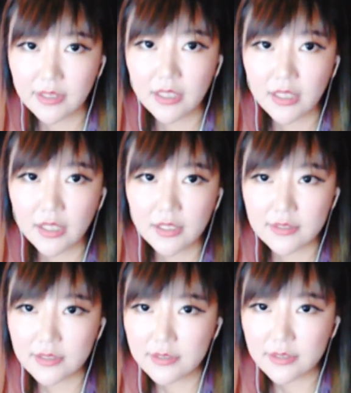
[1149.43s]
Since
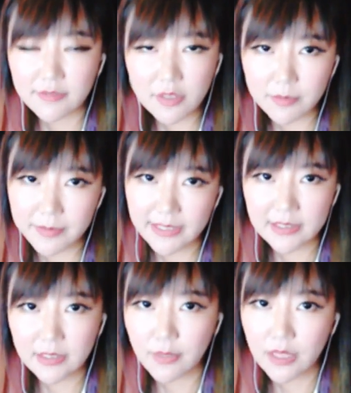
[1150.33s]
the very beginning when
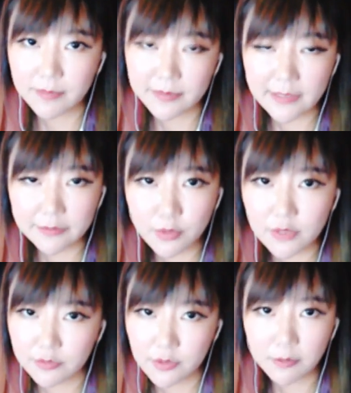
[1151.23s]
I played World of
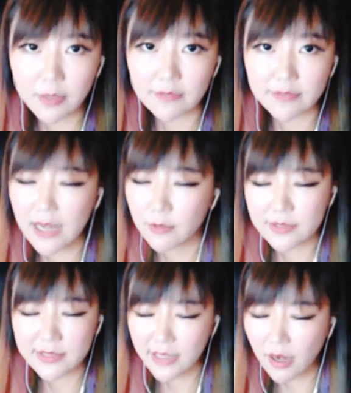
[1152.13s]
Warcraft, I was the
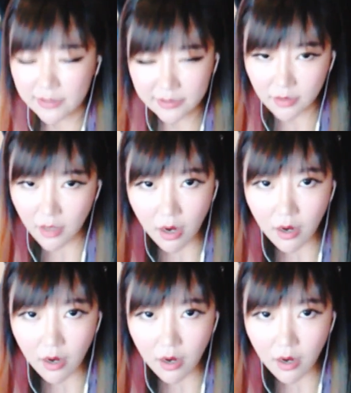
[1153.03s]
only girl.